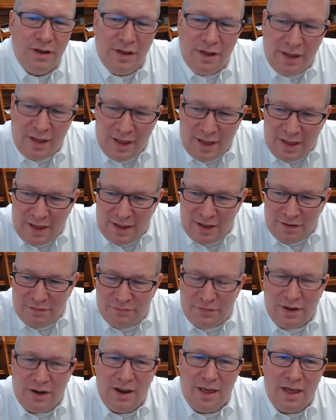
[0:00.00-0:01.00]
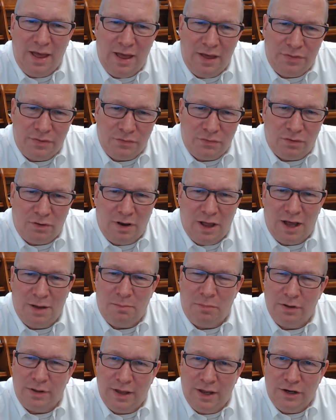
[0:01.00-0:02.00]
have an ethical
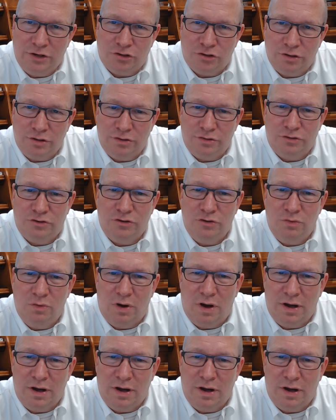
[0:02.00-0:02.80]
obligation to